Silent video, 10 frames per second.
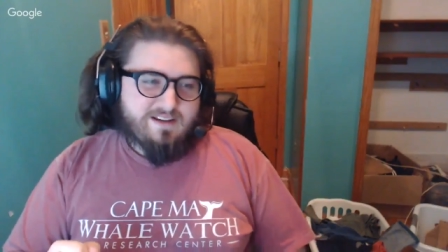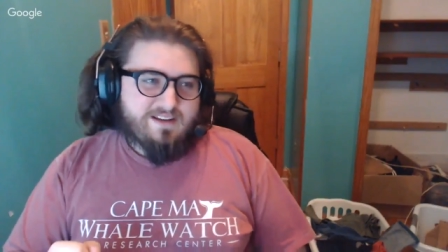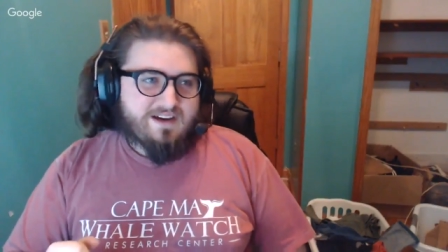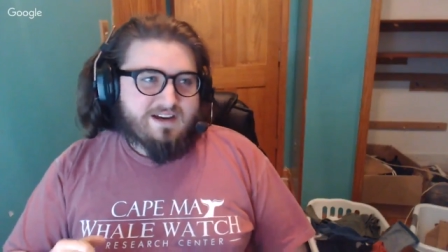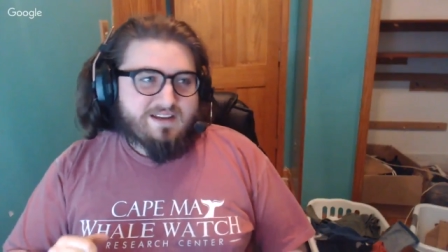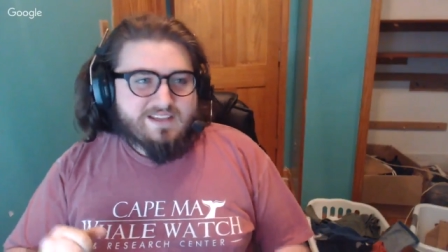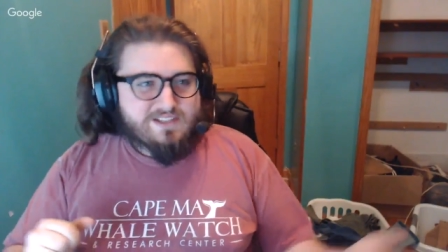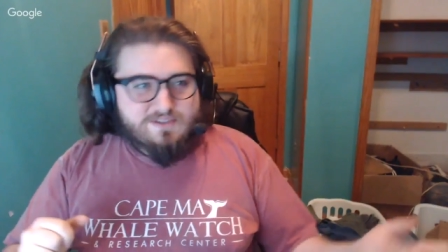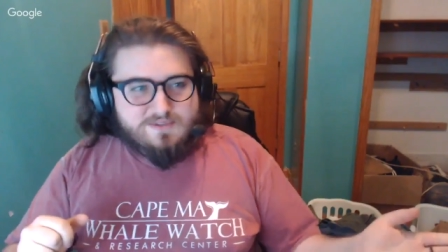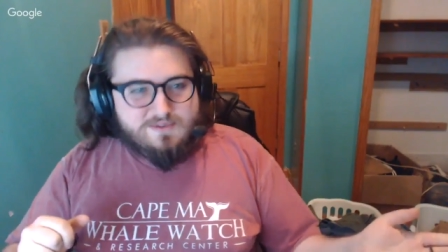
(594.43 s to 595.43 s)
Uh, can
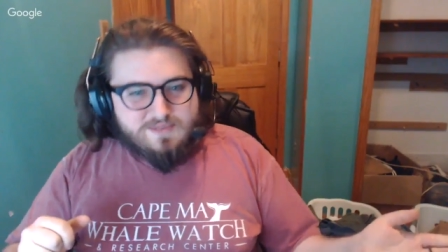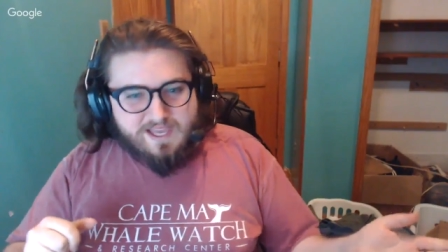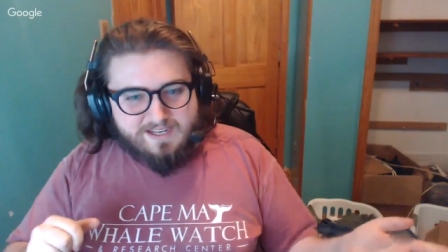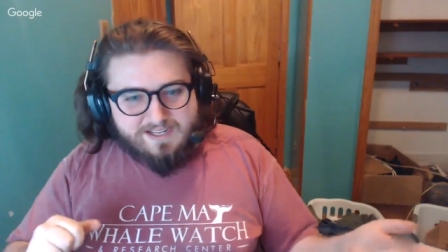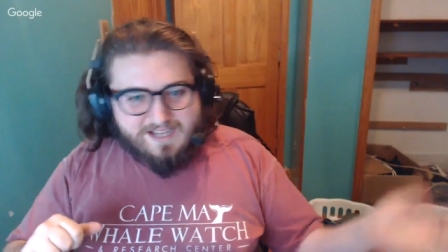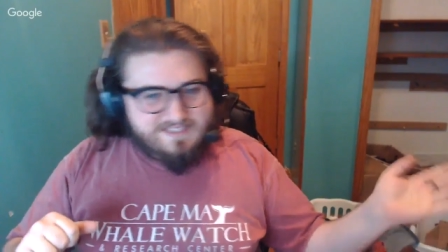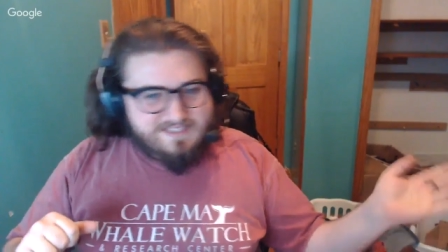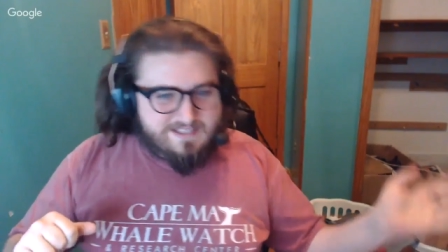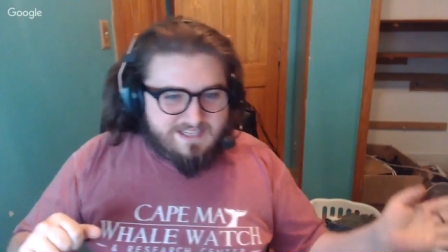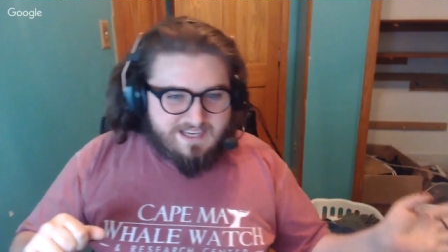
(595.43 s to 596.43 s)
you do that in
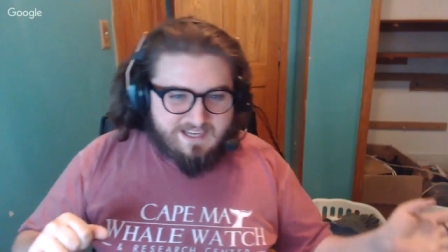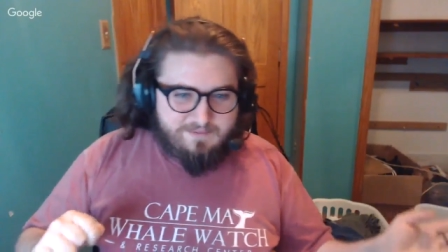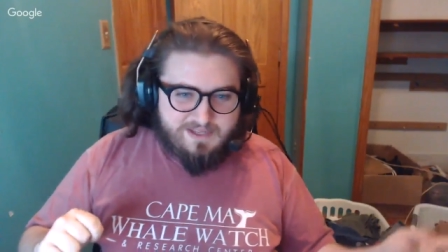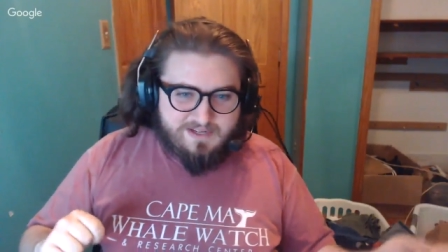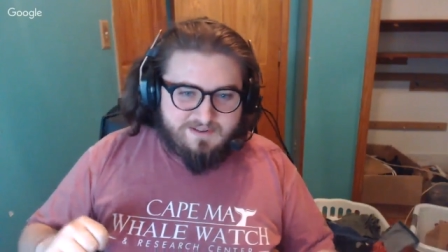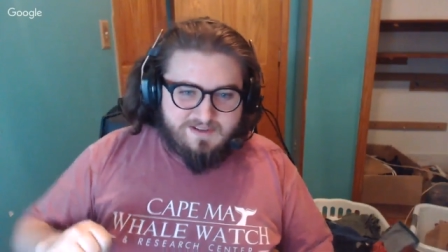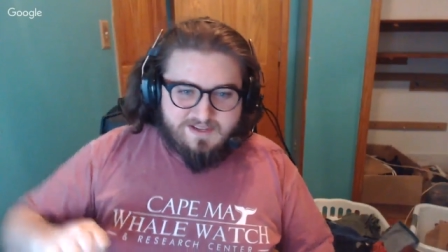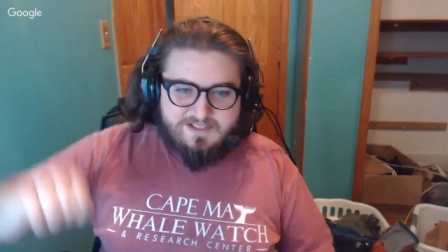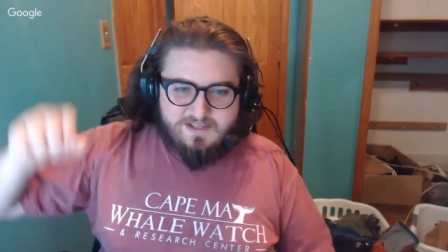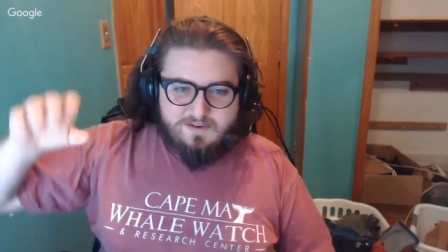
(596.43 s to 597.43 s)
constant time? You know,
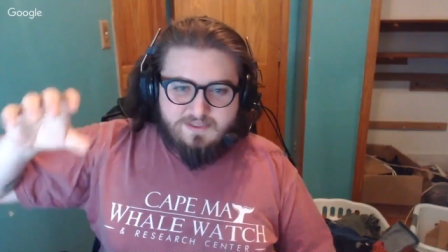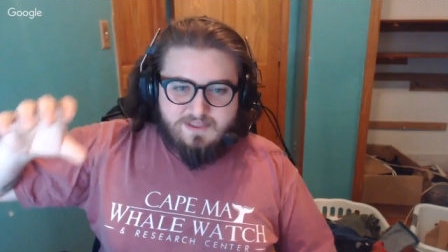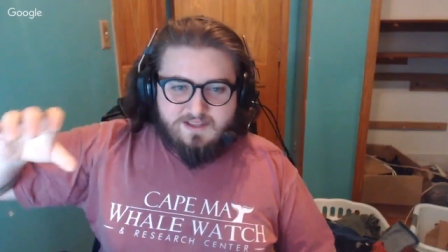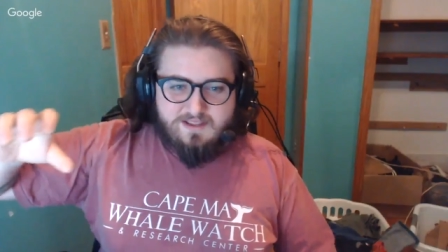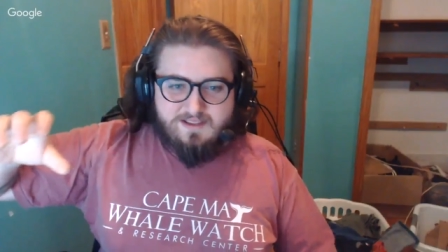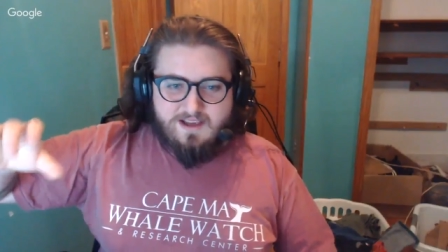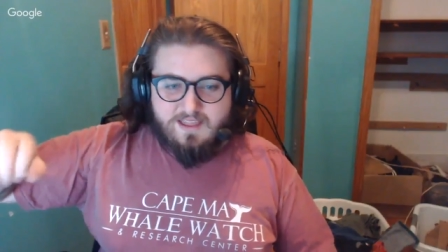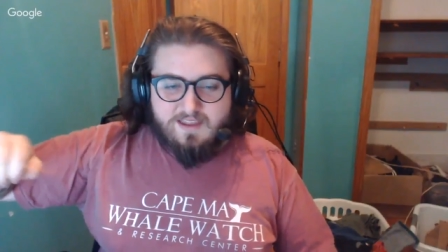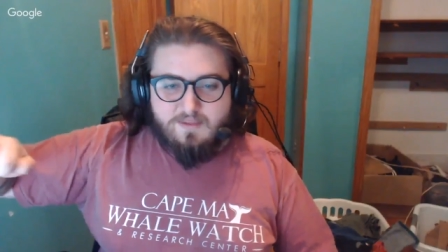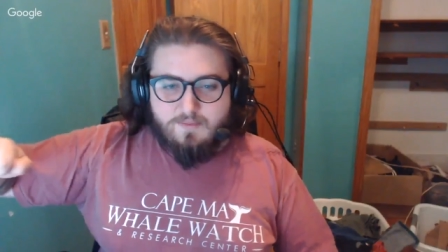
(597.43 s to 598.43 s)
so the a
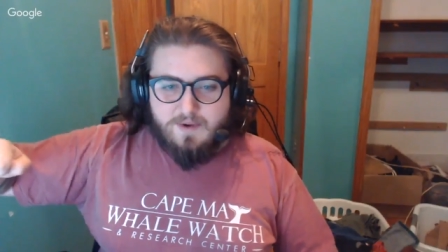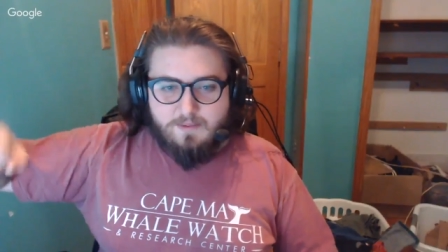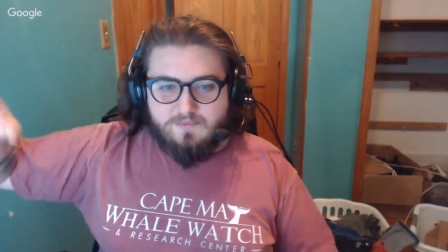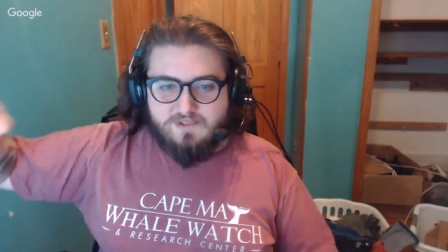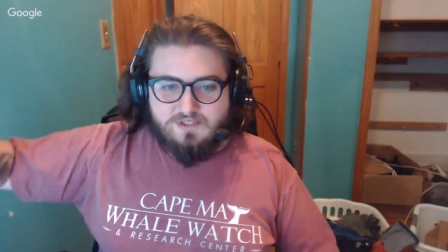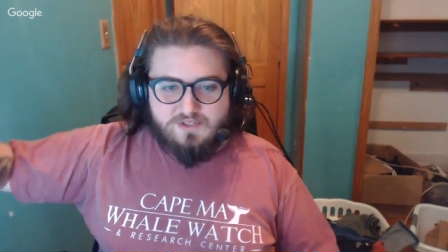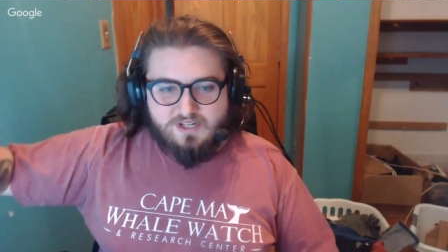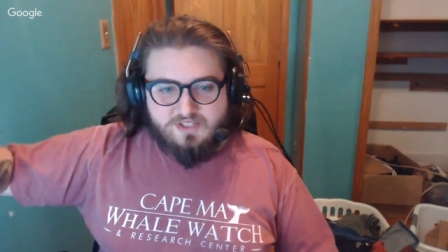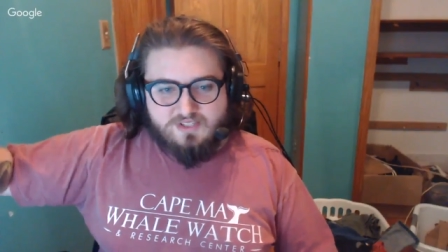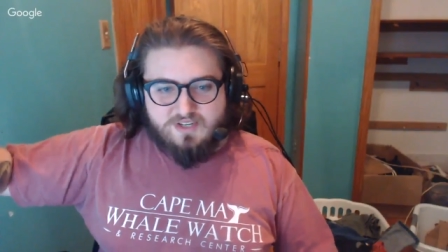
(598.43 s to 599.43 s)
lot of the problems are
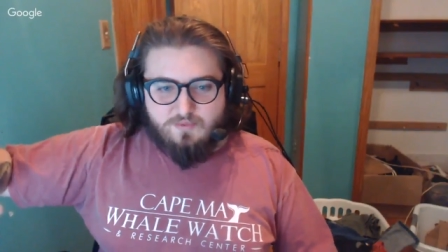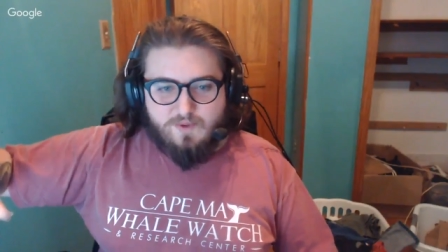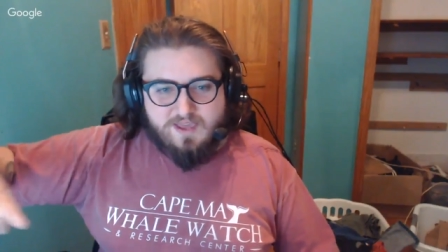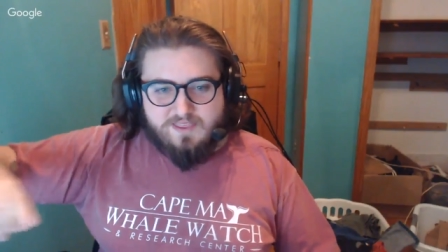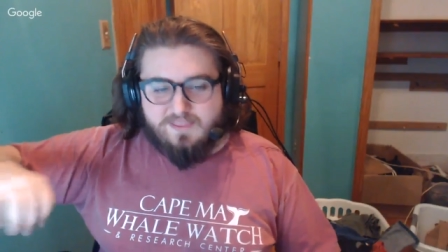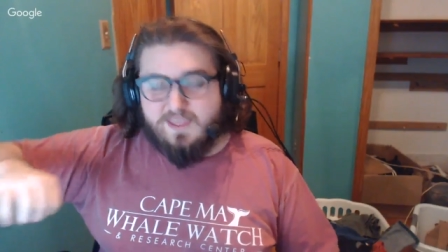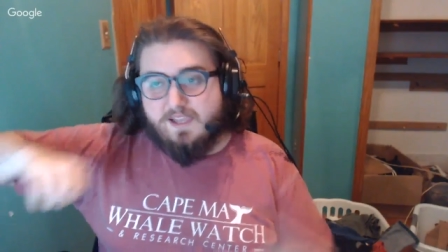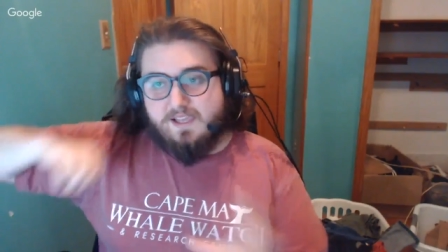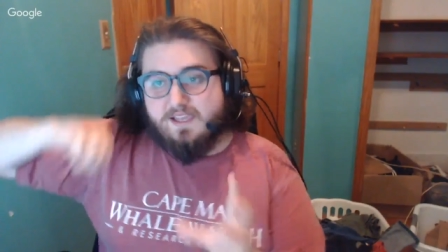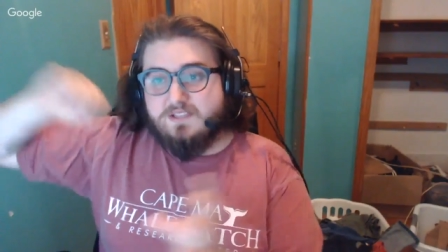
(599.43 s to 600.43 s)
structured in a way that they
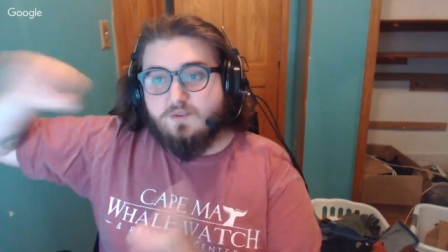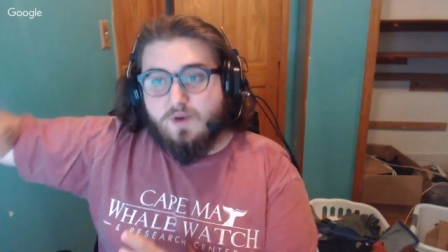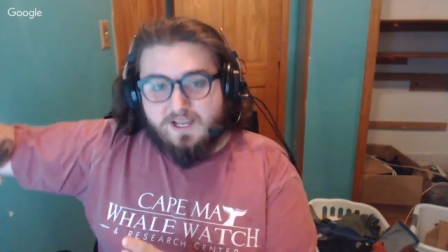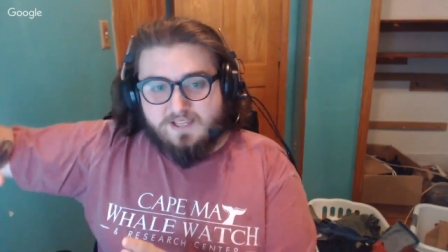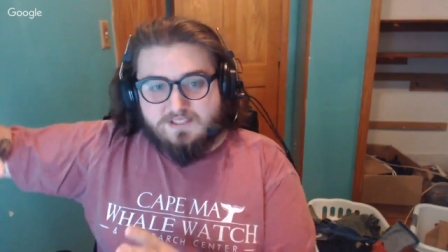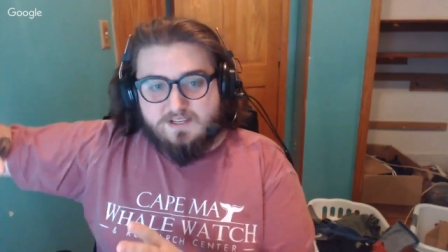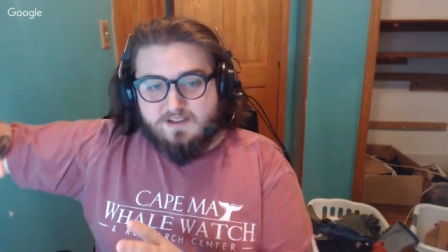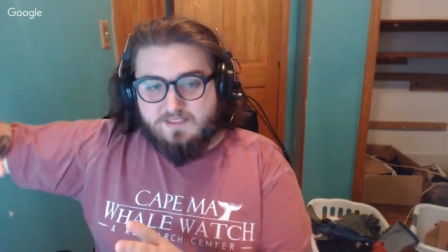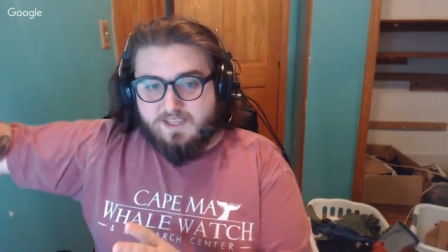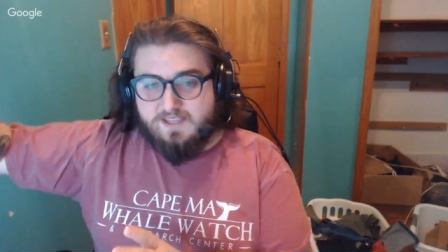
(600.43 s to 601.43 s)
can get to one answer
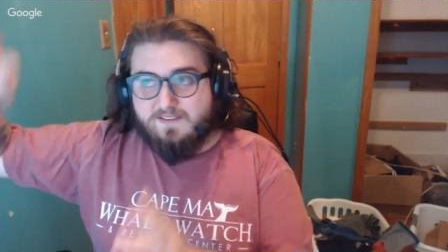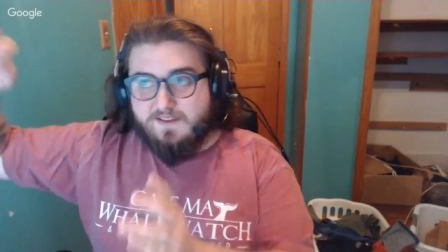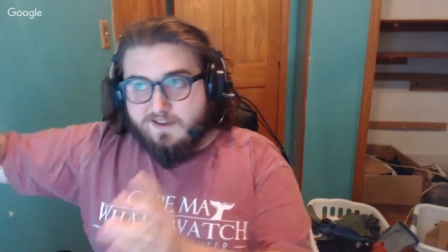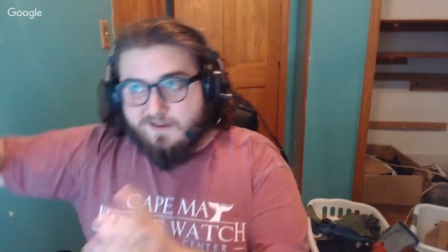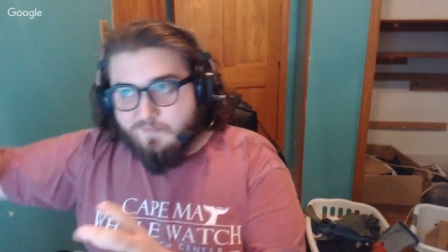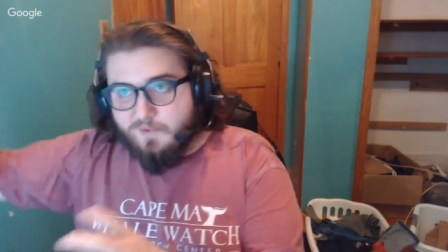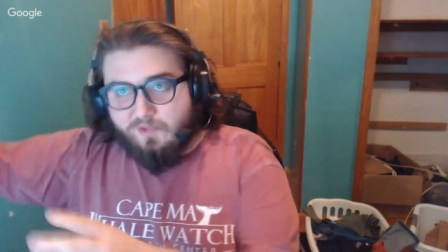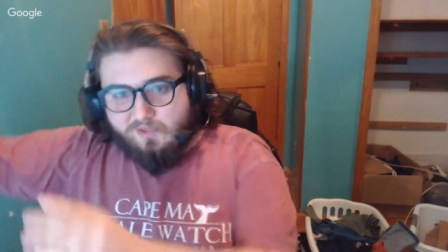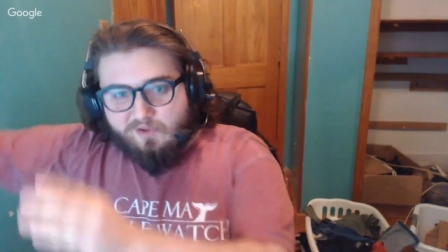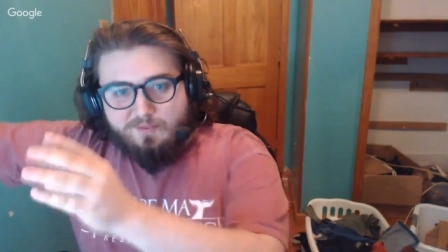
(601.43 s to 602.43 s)
and then
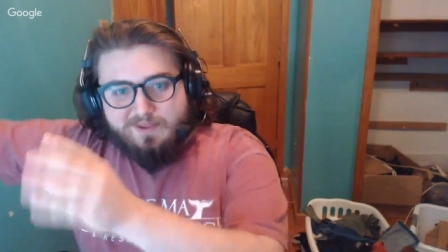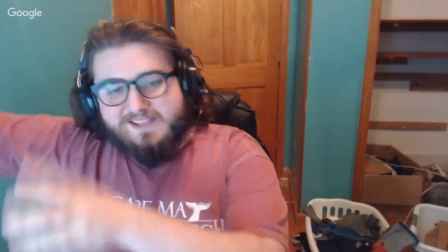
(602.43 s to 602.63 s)
build a little bit